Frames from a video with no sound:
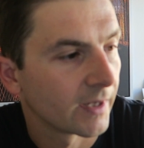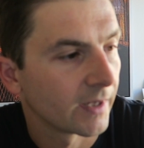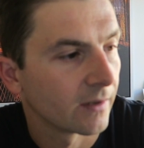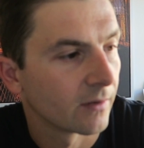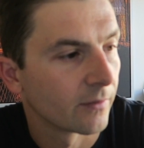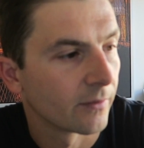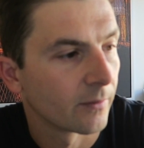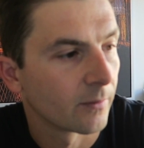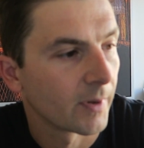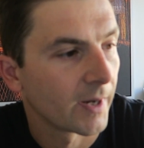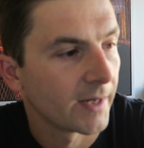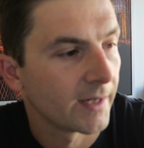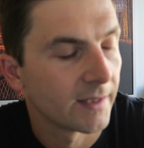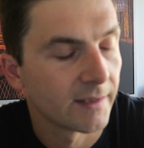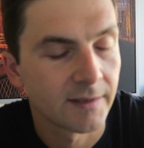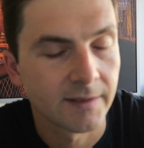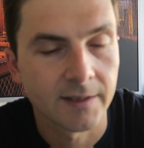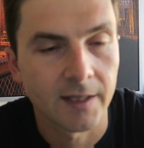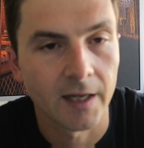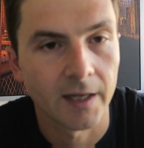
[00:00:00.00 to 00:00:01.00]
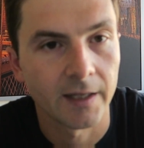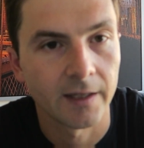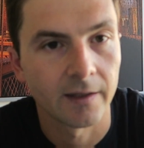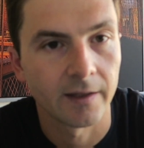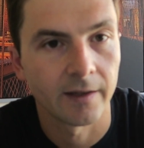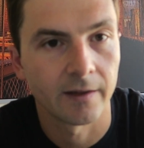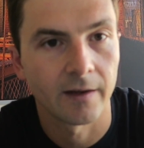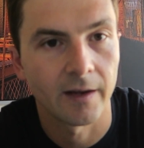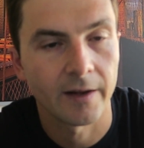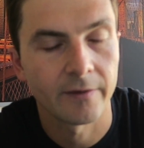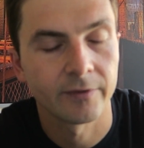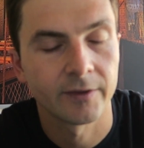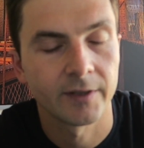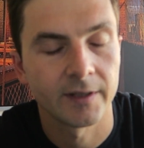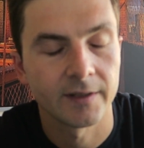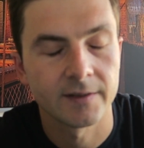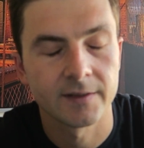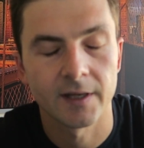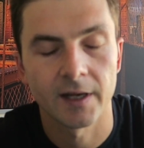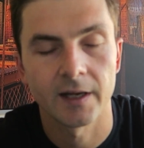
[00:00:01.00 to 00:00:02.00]
like on the right hand side and the left
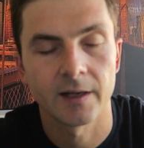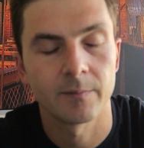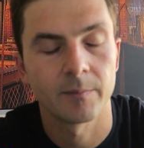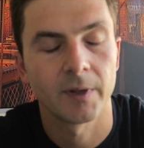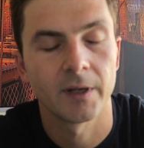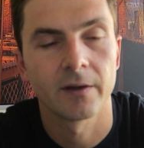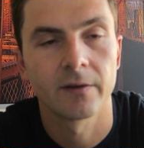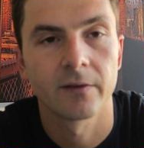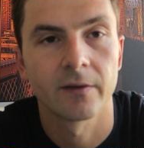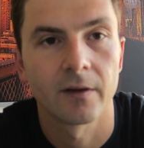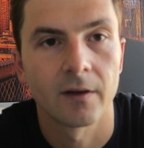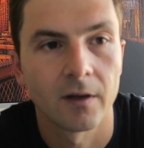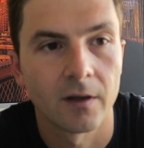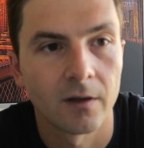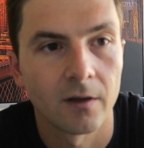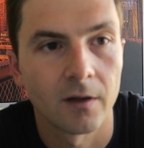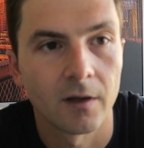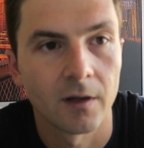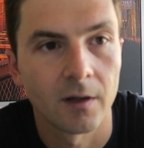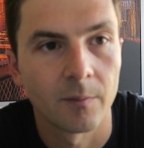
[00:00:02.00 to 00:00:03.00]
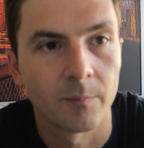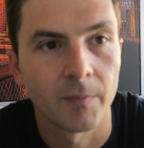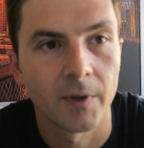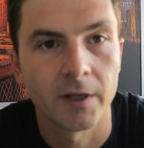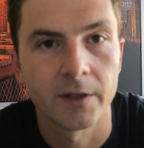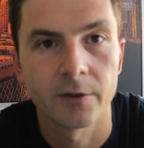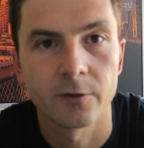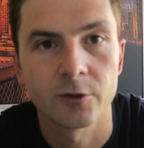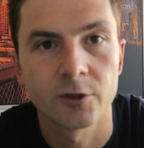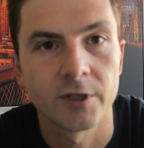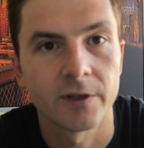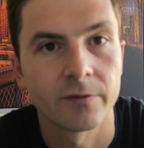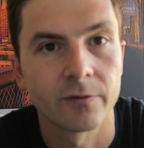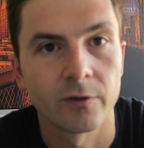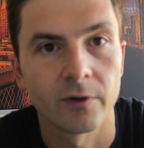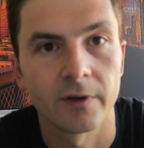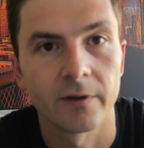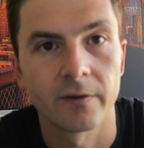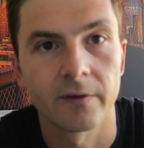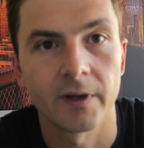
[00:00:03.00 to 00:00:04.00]
hand side, makes a huge
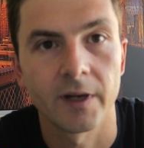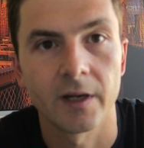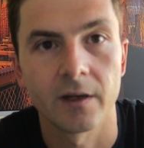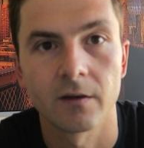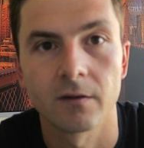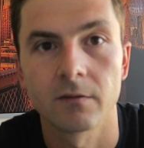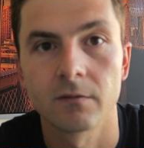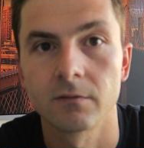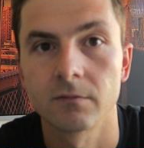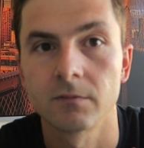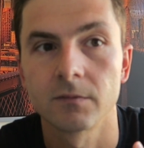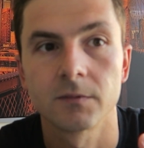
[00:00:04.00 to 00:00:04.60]
difference in